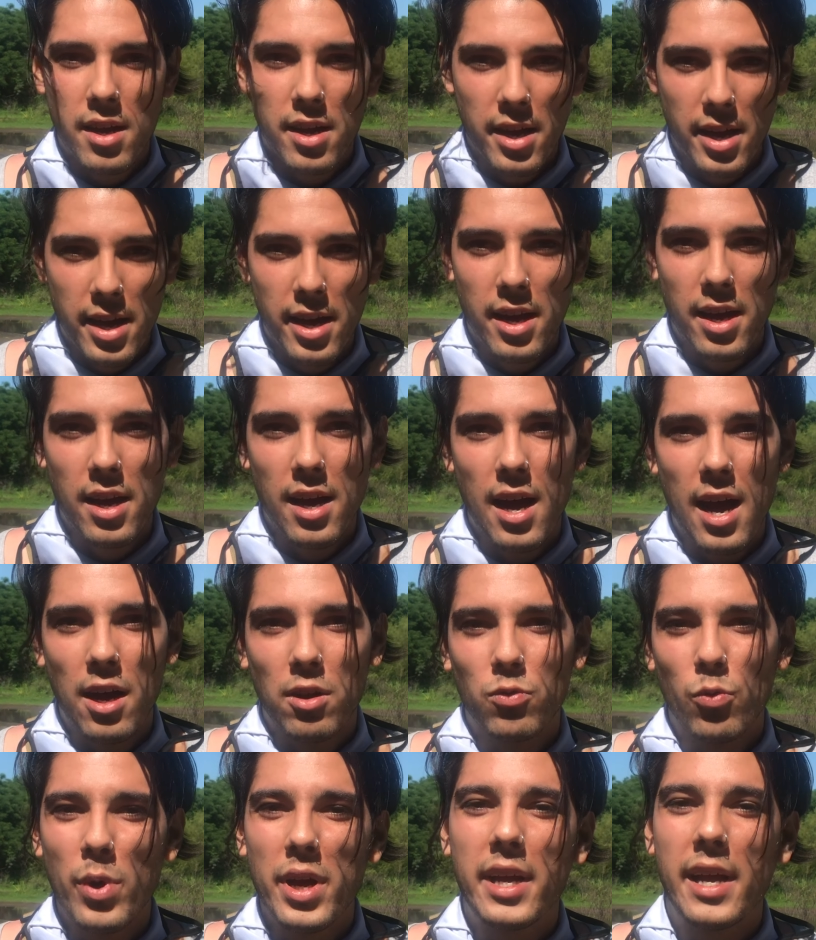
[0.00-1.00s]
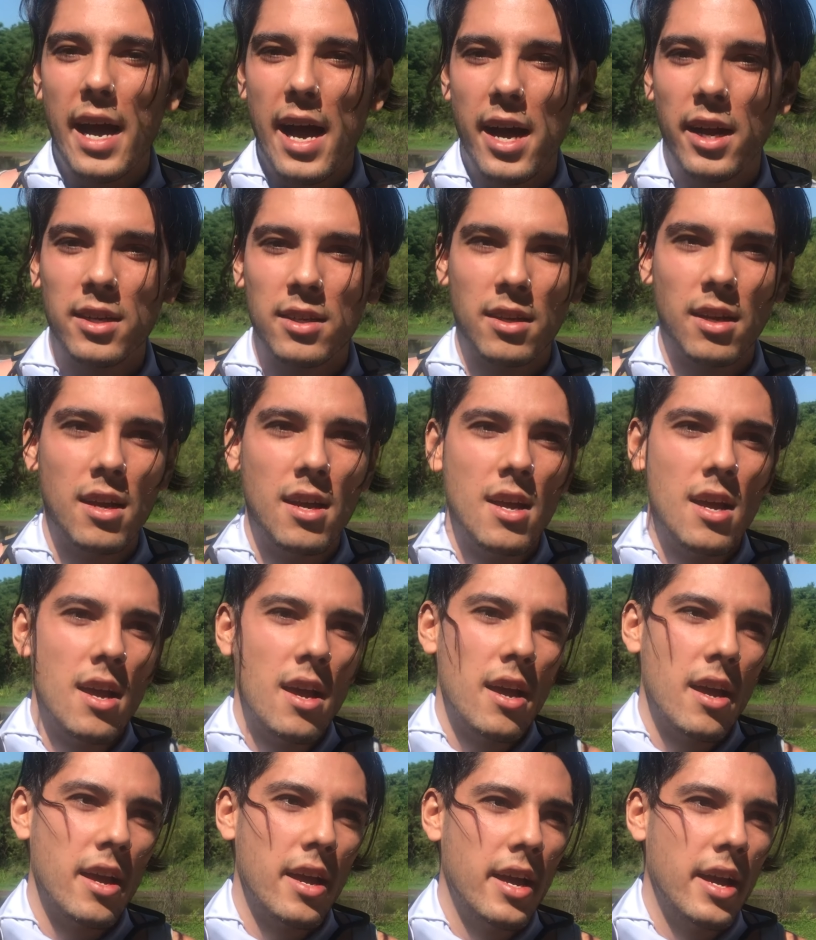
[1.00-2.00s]
and we can
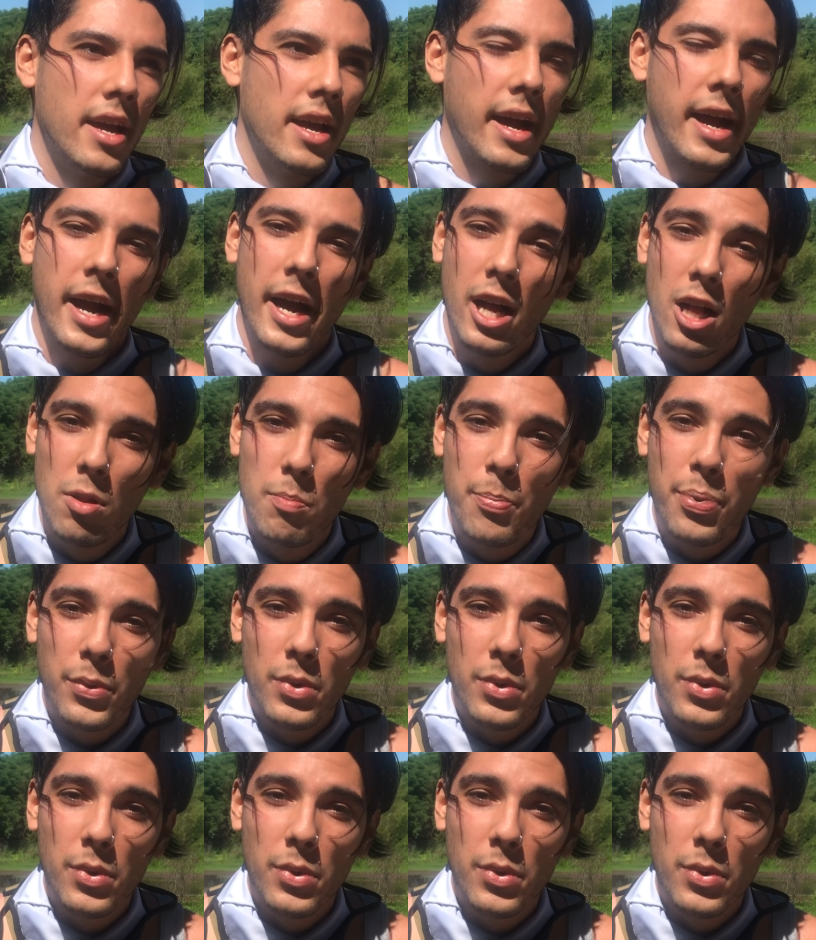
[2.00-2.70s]
help